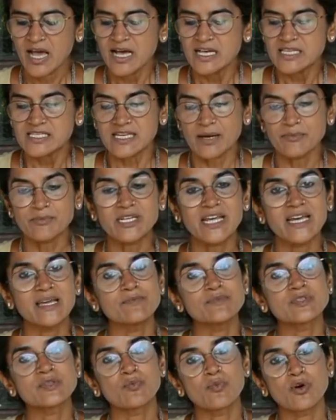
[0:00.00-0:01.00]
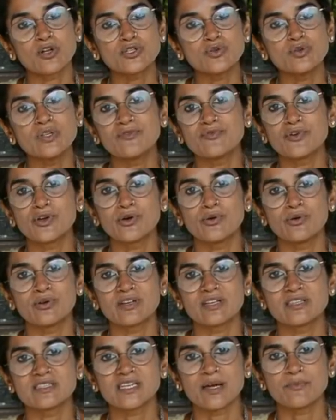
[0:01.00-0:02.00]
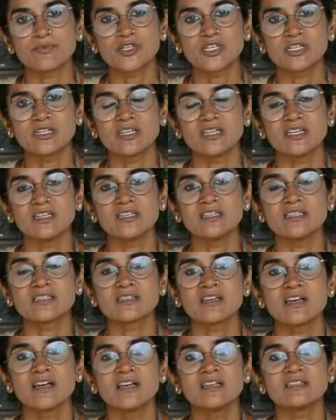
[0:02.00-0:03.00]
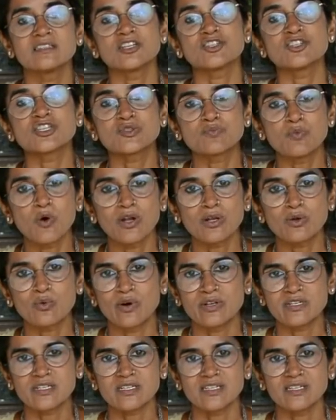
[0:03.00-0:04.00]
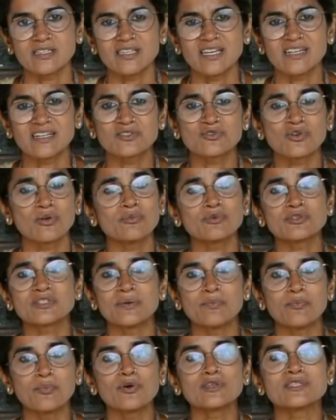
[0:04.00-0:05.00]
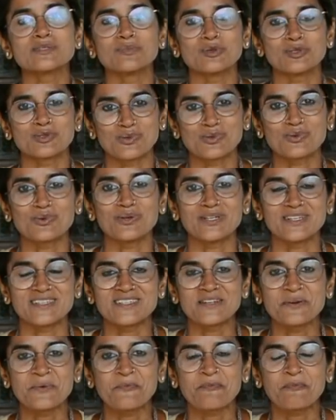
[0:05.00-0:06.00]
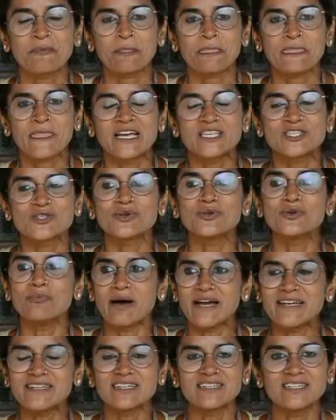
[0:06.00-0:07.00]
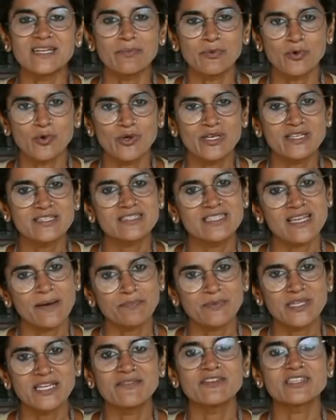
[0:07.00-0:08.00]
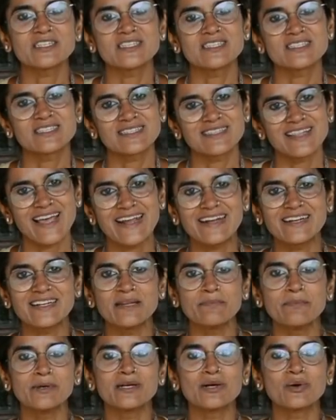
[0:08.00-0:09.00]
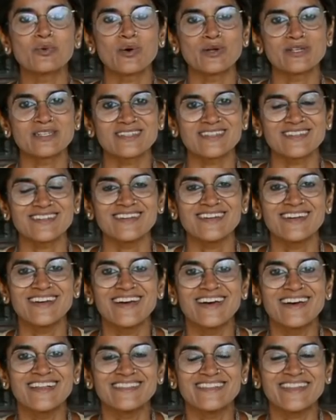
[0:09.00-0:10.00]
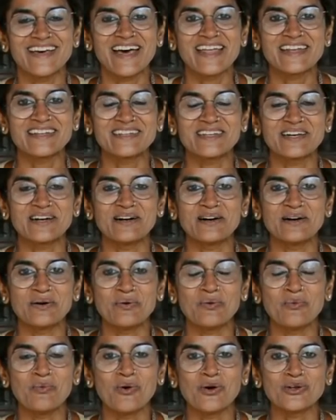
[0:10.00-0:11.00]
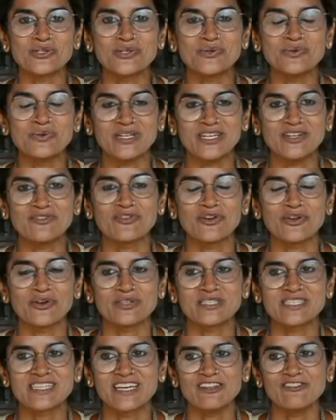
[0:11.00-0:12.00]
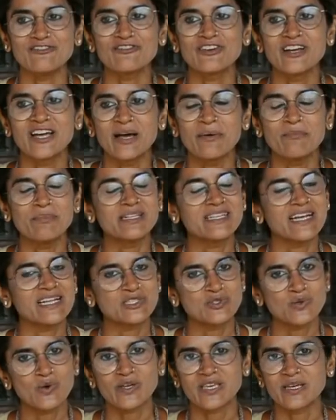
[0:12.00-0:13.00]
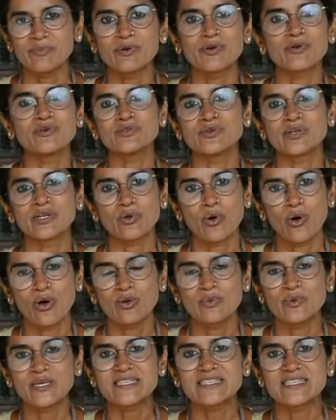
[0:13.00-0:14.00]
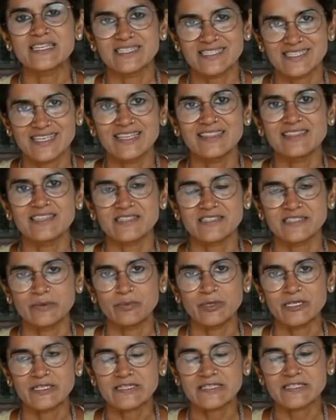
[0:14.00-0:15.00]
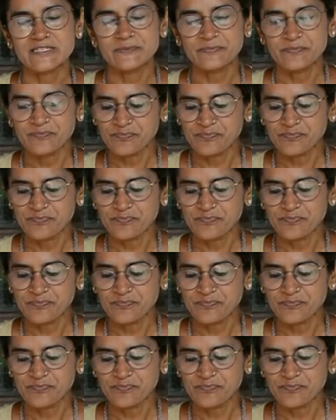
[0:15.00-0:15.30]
Sometimes what you need for your own consumption is such a small quantity that it's almost impossible to grow it. So you might end up growing something which is slightly bigger quantity than what you need for yourself. But that's okay because you can always sell the surplus.